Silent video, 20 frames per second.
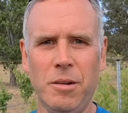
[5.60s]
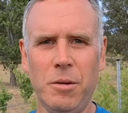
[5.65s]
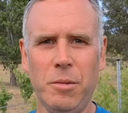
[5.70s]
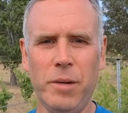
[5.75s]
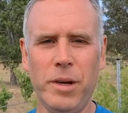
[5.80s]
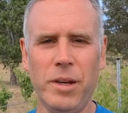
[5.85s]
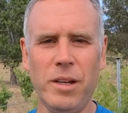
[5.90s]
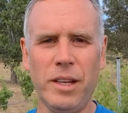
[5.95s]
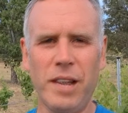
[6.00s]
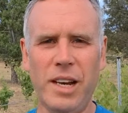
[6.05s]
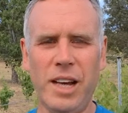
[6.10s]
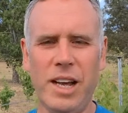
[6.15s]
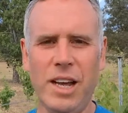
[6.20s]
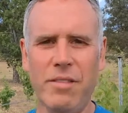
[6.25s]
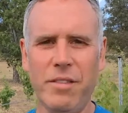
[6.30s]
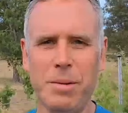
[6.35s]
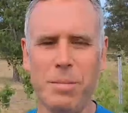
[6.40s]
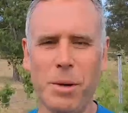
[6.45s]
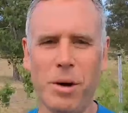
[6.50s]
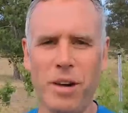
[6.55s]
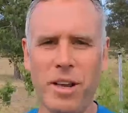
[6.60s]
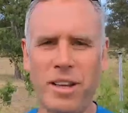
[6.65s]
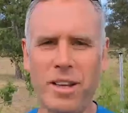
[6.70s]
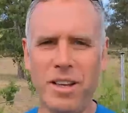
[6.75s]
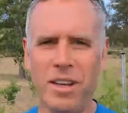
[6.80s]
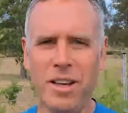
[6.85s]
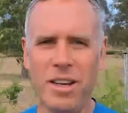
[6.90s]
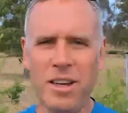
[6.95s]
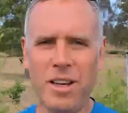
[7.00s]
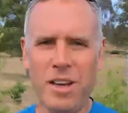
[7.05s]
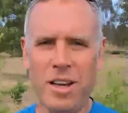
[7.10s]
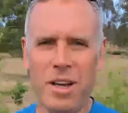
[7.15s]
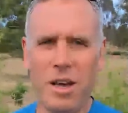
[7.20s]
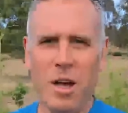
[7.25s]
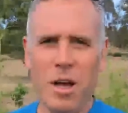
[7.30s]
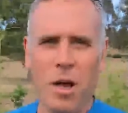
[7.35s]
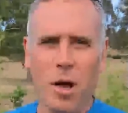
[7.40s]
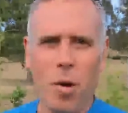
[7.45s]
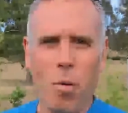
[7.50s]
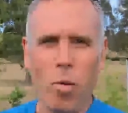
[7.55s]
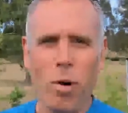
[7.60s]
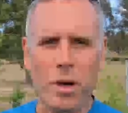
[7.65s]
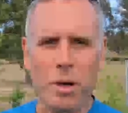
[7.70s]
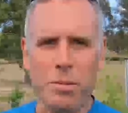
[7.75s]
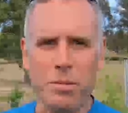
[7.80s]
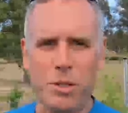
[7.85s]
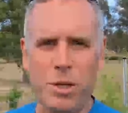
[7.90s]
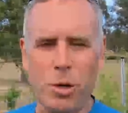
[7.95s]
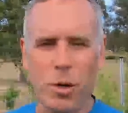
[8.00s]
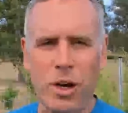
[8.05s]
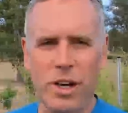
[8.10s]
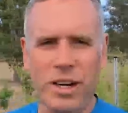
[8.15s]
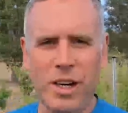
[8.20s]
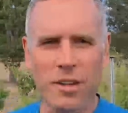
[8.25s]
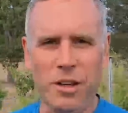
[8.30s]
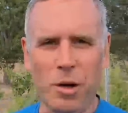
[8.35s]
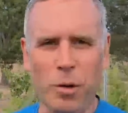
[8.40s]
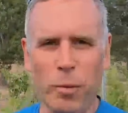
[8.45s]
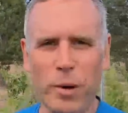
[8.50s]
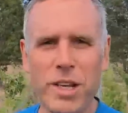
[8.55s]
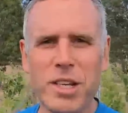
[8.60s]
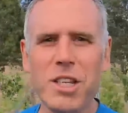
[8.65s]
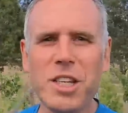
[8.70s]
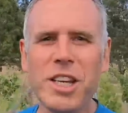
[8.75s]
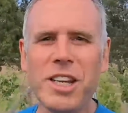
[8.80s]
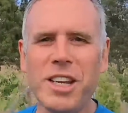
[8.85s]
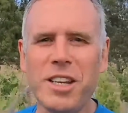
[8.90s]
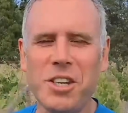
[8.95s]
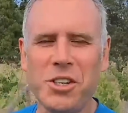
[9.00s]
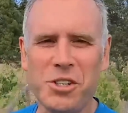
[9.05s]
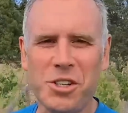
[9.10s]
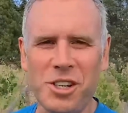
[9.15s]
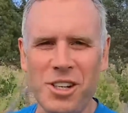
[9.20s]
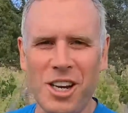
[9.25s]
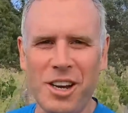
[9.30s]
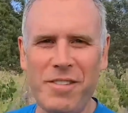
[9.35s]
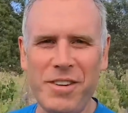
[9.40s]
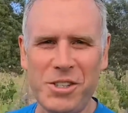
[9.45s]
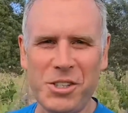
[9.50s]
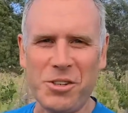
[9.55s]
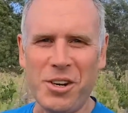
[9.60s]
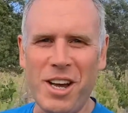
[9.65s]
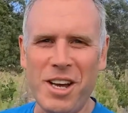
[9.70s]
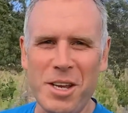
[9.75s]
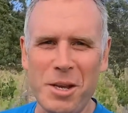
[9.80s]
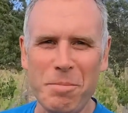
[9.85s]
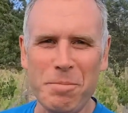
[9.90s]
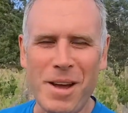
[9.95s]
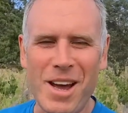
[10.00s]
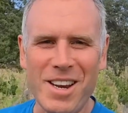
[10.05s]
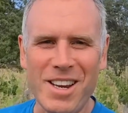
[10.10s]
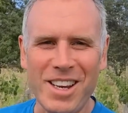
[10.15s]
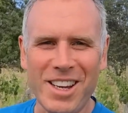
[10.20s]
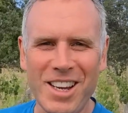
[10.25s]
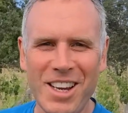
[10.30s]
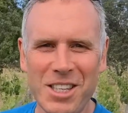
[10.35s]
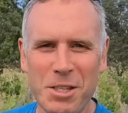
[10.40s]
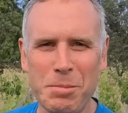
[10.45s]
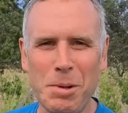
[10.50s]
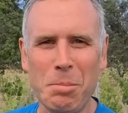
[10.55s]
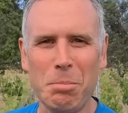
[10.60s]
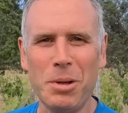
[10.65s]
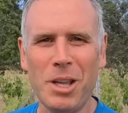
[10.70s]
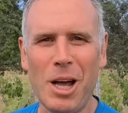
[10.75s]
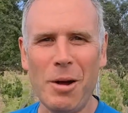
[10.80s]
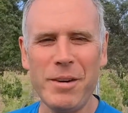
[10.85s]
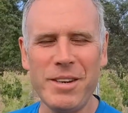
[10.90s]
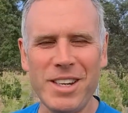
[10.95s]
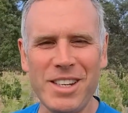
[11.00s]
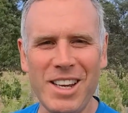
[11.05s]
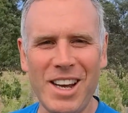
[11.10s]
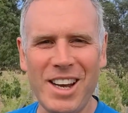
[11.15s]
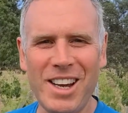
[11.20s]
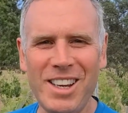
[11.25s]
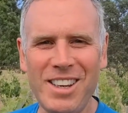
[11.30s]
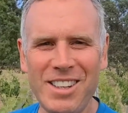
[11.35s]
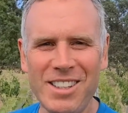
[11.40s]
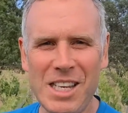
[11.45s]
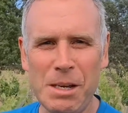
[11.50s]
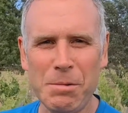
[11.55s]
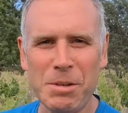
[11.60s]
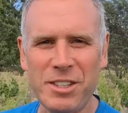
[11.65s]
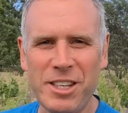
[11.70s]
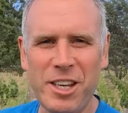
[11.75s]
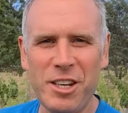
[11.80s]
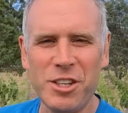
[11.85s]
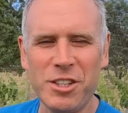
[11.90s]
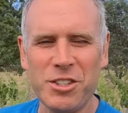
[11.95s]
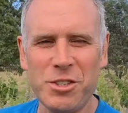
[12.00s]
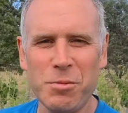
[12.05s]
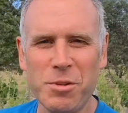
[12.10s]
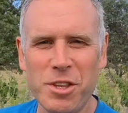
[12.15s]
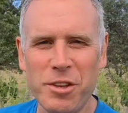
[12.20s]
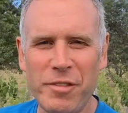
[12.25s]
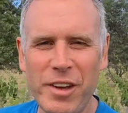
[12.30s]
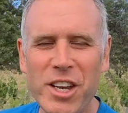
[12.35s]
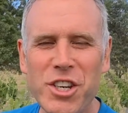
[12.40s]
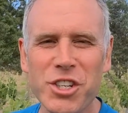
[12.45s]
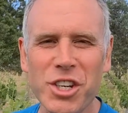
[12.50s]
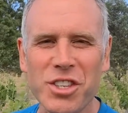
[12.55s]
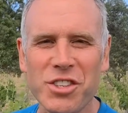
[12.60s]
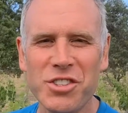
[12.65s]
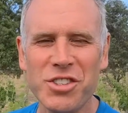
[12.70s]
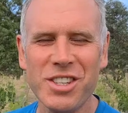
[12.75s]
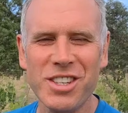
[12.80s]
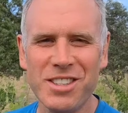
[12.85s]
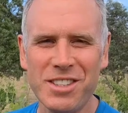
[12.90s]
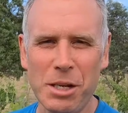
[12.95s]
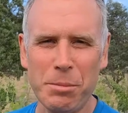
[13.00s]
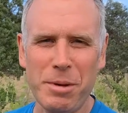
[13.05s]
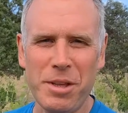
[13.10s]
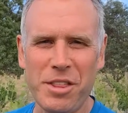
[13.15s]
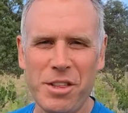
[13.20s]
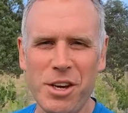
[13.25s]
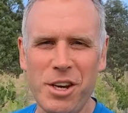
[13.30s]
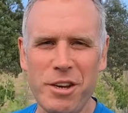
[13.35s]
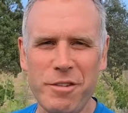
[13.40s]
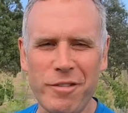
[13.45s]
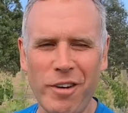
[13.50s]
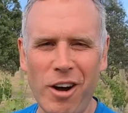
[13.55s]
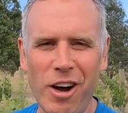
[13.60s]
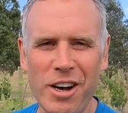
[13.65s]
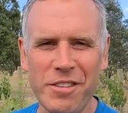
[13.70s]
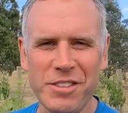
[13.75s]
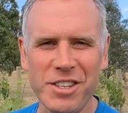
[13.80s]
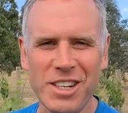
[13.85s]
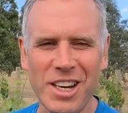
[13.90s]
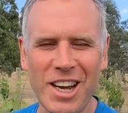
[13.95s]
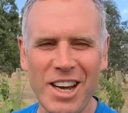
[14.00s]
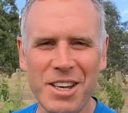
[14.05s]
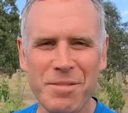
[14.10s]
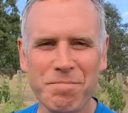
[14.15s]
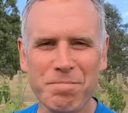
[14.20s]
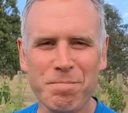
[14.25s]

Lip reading: Well, g'day everybody. Welcome to another windy edition of Australian Paddock. It's a bit blowy today. Summer's hit us with a vengeance. It's going to be 35 today.